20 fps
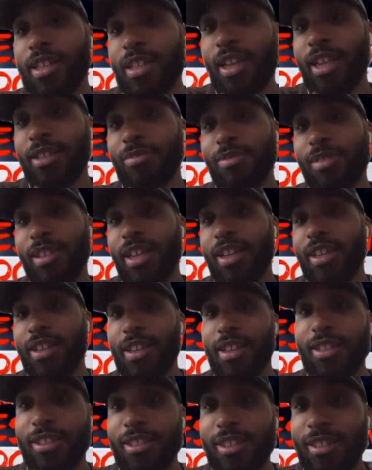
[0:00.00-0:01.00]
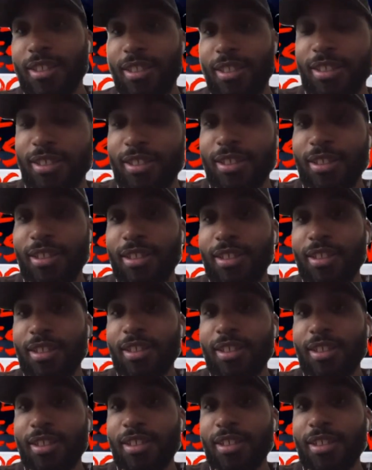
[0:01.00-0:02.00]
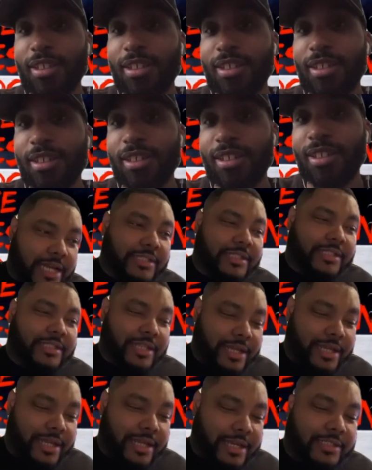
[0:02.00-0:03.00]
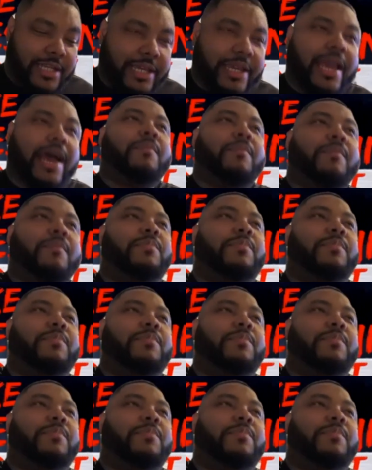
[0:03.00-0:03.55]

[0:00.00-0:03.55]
That's what that is. Sasha, yeah, that's yeah,